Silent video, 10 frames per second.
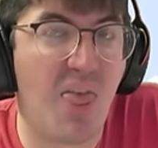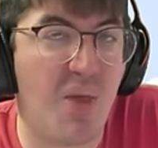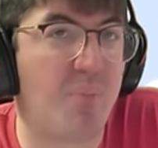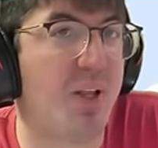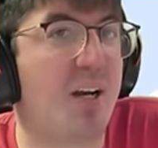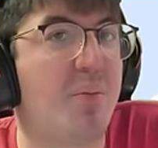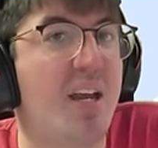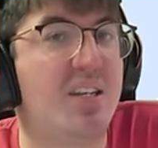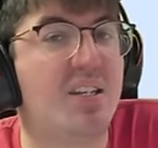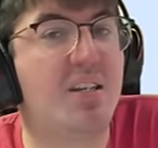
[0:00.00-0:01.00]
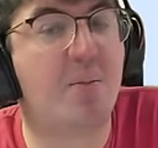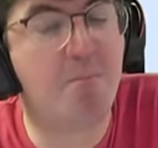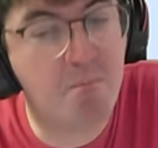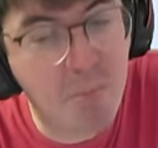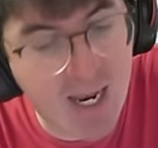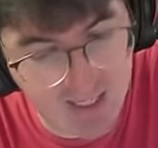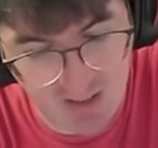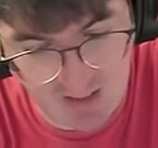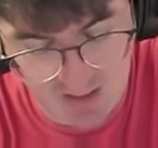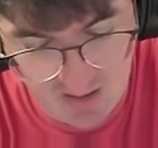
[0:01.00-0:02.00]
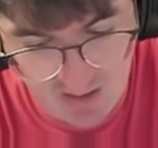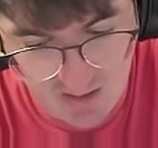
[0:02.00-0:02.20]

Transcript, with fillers: the player base demanded